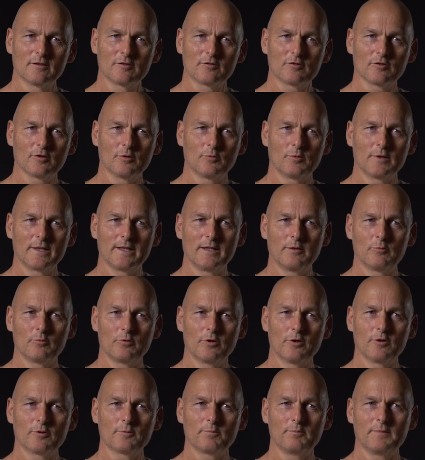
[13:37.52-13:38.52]
So when he
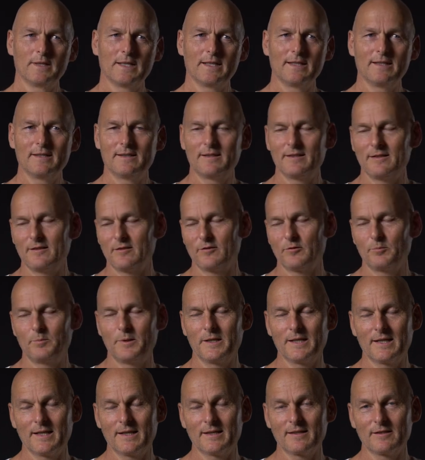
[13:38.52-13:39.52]
wrote me, he didn't
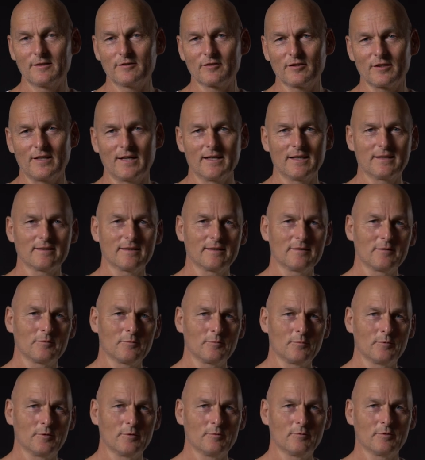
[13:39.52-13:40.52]
speak English either.
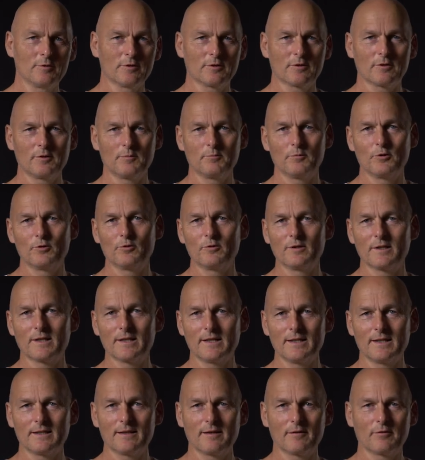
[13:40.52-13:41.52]
We were
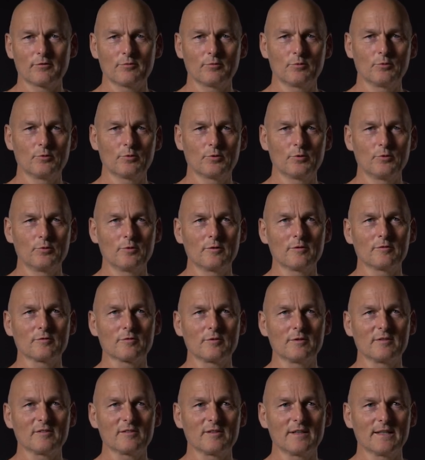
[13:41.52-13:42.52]
communicating through Google
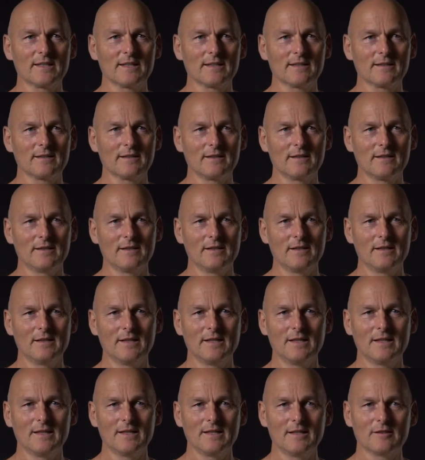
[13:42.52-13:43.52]
Translate.
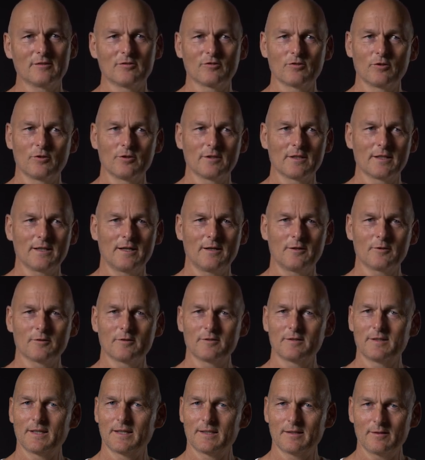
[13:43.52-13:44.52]
It turned
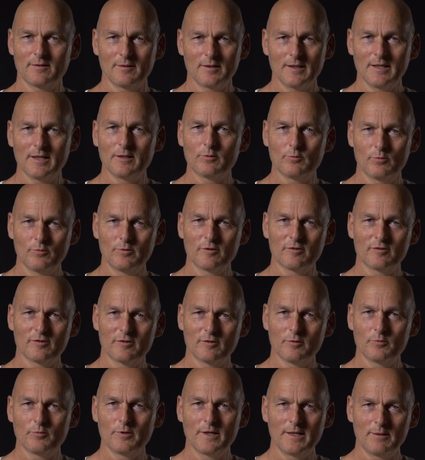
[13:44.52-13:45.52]
out that it was
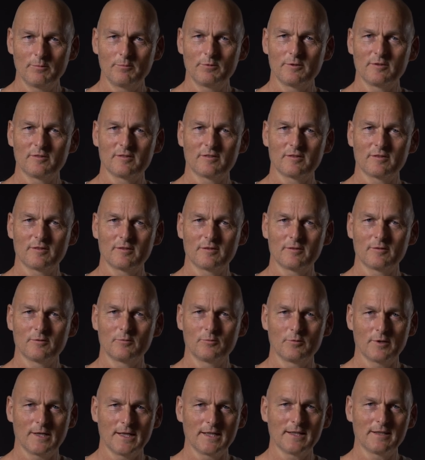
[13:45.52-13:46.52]
the rapist
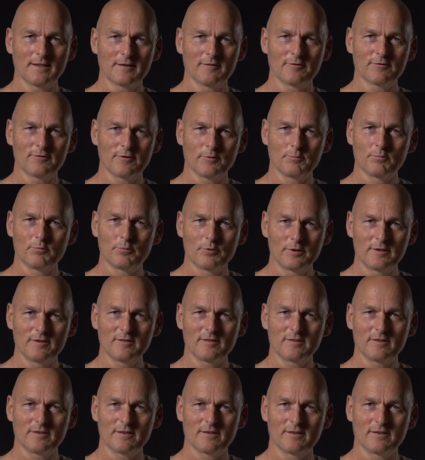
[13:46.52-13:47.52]
writing from
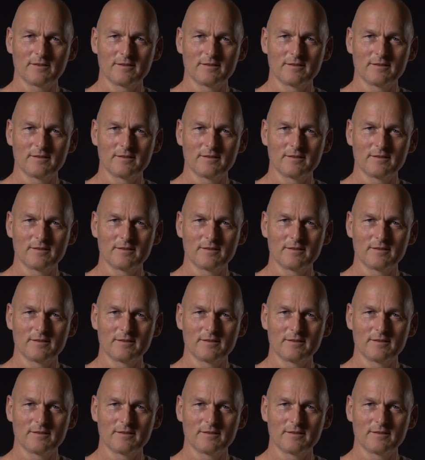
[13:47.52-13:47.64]
prison.